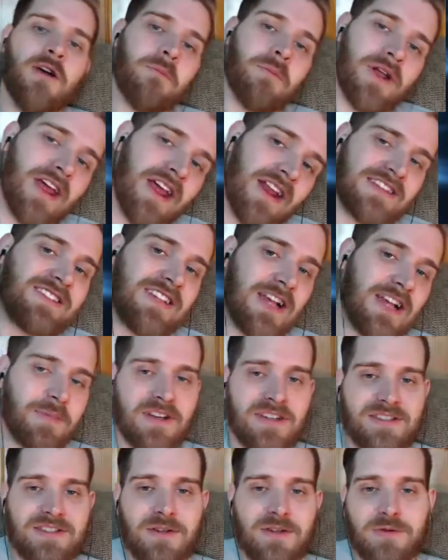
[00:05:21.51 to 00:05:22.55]
But hit us up.
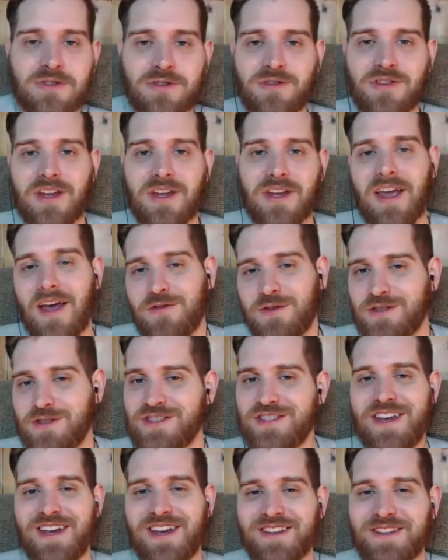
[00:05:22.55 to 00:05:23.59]
Let us know what you think. Have you
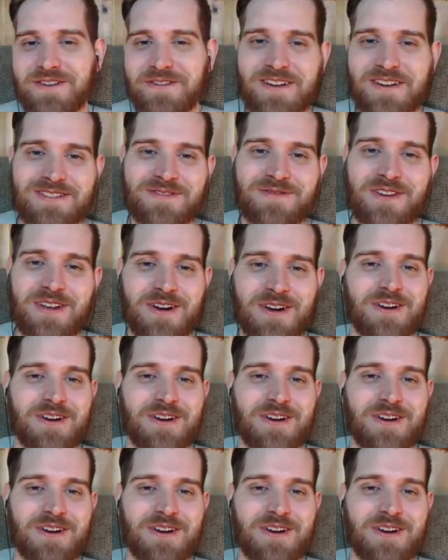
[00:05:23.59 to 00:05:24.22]
seen the rest of it?